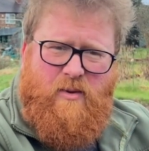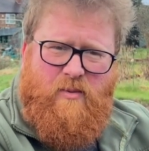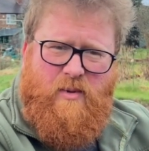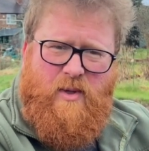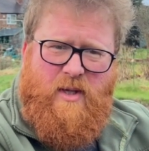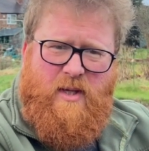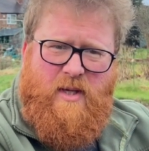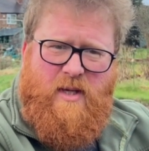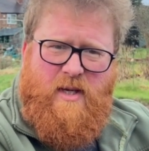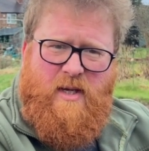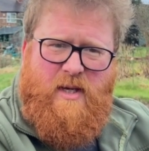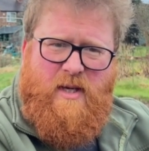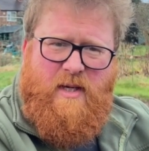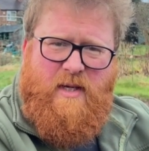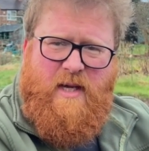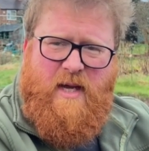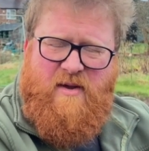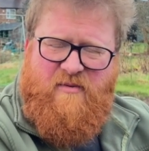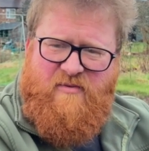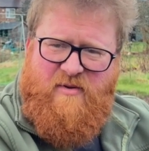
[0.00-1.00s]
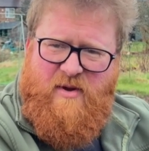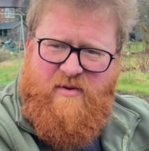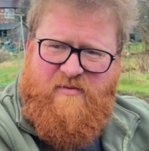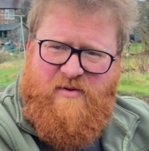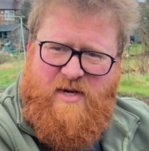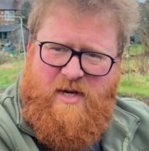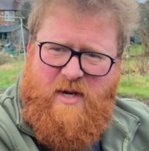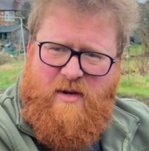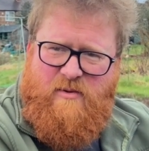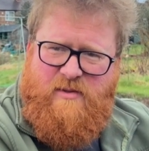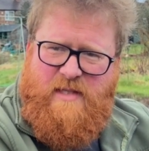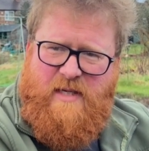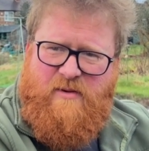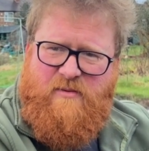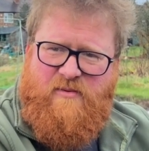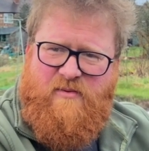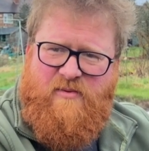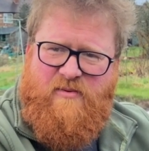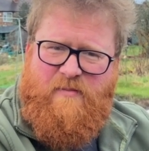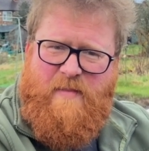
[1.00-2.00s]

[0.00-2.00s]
We'll get a few videos out,